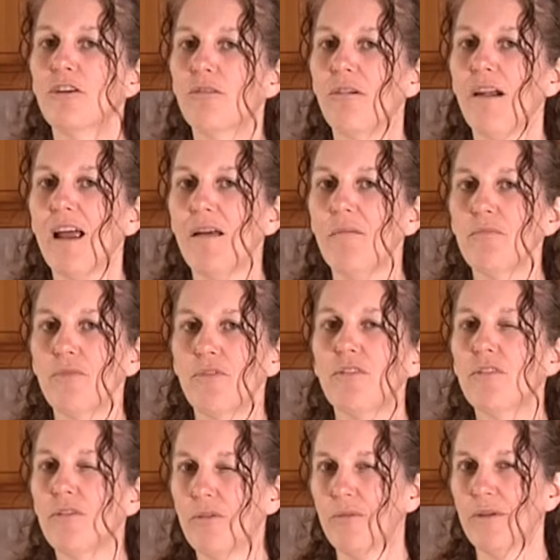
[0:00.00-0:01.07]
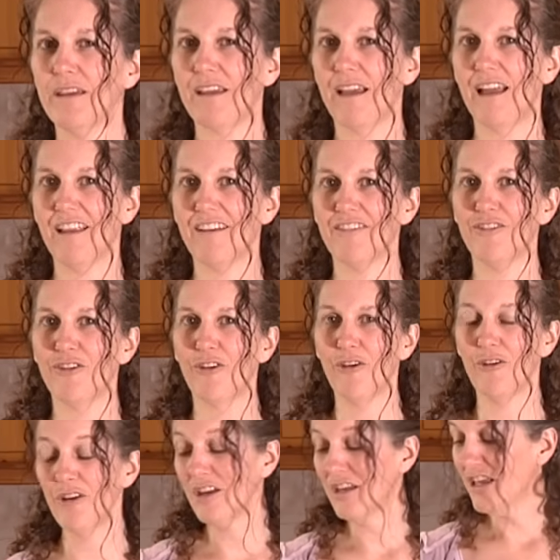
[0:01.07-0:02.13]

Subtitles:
Grams we can, so